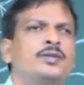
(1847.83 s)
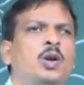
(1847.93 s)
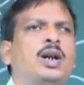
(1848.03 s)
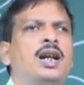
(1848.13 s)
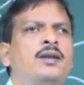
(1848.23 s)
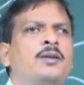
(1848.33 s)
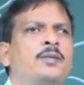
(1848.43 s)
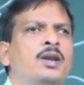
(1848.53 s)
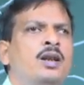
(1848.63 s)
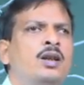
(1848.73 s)
Okay.
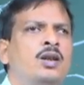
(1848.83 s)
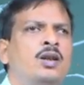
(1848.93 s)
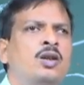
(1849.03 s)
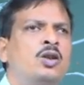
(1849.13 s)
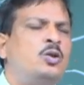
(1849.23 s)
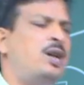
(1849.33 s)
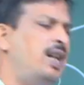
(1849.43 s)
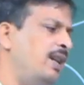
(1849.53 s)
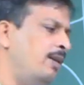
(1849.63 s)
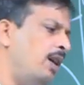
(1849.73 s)
So,
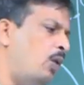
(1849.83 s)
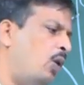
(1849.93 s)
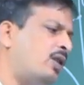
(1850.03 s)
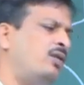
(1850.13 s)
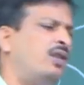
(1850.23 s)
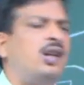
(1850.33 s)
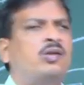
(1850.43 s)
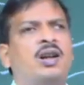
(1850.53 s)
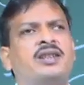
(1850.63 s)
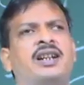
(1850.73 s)
in Washington
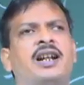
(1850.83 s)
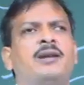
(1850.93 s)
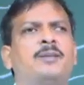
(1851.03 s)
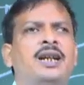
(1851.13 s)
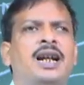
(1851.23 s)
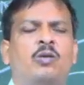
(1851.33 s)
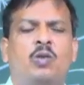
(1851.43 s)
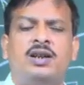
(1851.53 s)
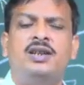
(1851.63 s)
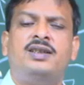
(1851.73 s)
Accords and NBA,
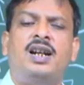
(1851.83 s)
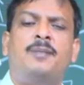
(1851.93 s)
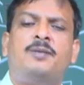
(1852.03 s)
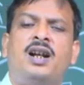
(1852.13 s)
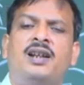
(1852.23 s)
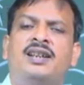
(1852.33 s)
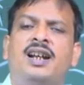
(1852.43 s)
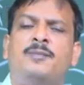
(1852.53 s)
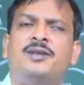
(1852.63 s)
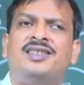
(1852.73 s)
what is they have done? They
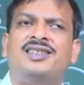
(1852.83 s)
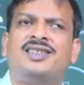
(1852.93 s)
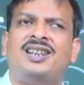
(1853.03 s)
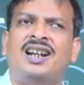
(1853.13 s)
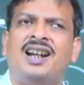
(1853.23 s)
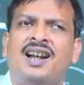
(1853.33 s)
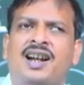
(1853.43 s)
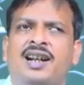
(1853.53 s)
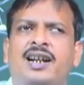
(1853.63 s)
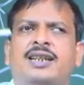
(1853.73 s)
have
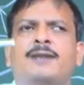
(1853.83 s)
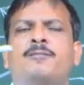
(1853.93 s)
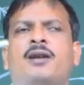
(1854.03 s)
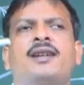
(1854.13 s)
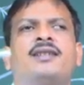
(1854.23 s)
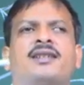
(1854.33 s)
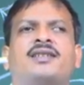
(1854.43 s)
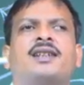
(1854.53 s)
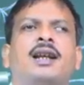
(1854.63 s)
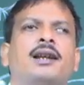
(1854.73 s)
generally defined the
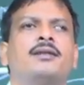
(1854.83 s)
skill,